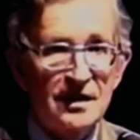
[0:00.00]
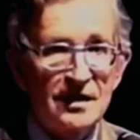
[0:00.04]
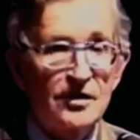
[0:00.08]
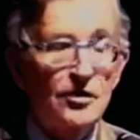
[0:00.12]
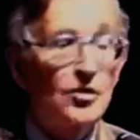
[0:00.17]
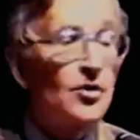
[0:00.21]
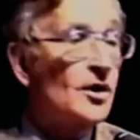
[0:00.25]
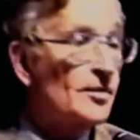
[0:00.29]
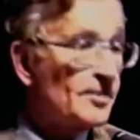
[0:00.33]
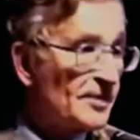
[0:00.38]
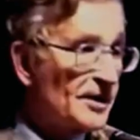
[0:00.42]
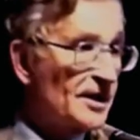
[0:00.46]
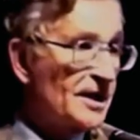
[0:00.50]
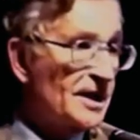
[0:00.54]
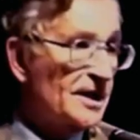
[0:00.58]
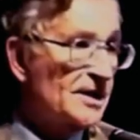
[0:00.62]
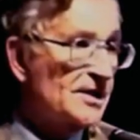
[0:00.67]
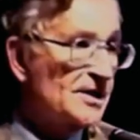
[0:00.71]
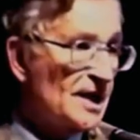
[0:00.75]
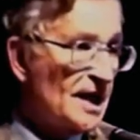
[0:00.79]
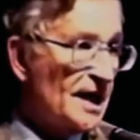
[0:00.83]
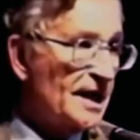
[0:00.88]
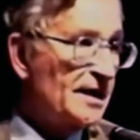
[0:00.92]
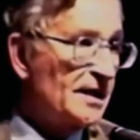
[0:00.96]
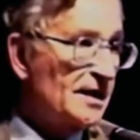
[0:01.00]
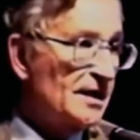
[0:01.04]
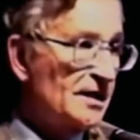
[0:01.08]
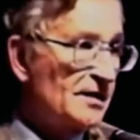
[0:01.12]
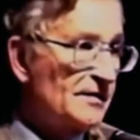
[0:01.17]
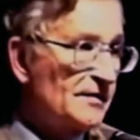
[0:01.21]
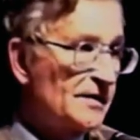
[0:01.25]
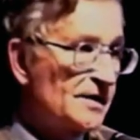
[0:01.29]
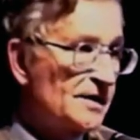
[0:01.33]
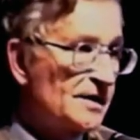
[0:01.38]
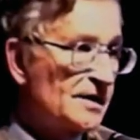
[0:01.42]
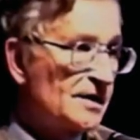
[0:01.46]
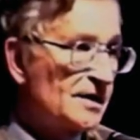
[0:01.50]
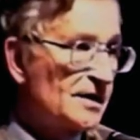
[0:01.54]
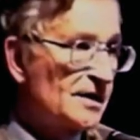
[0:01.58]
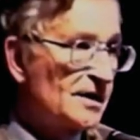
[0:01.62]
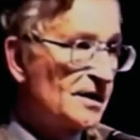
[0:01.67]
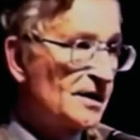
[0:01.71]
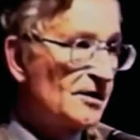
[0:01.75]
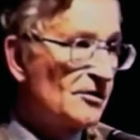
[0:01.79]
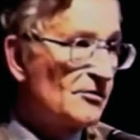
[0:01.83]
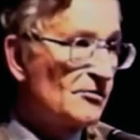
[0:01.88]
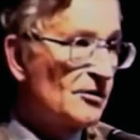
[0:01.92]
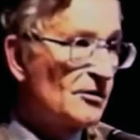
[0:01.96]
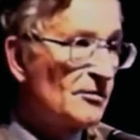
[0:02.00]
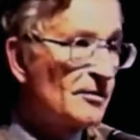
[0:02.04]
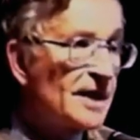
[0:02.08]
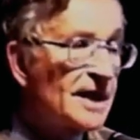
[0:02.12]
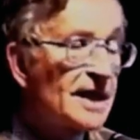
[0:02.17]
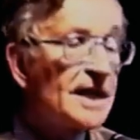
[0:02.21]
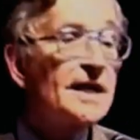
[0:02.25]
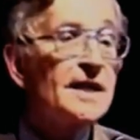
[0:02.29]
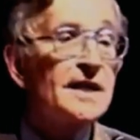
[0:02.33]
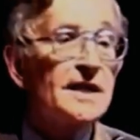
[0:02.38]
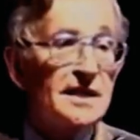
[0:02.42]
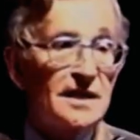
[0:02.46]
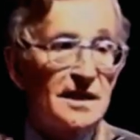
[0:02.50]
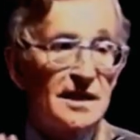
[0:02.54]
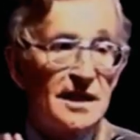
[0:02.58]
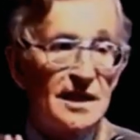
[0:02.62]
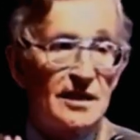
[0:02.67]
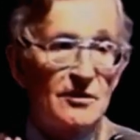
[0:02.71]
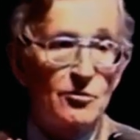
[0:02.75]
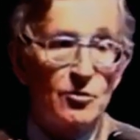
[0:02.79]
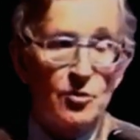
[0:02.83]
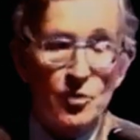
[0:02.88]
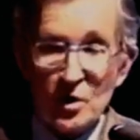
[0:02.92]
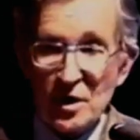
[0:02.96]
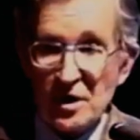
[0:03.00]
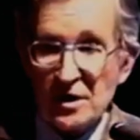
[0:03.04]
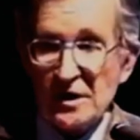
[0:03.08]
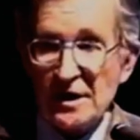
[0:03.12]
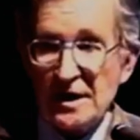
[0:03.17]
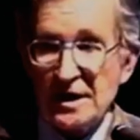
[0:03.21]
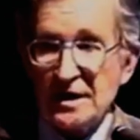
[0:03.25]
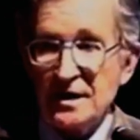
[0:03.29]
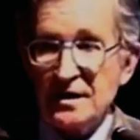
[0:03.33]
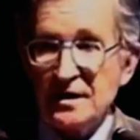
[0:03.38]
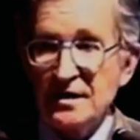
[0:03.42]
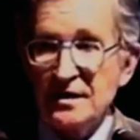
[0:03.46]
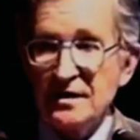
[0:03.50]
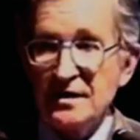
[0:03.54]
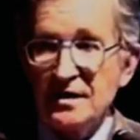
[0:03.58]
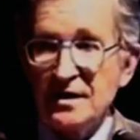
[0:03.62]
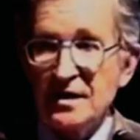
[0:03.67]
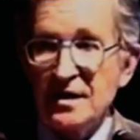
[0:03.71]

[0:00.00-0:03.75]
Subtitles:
corporate executives were beginning to get worried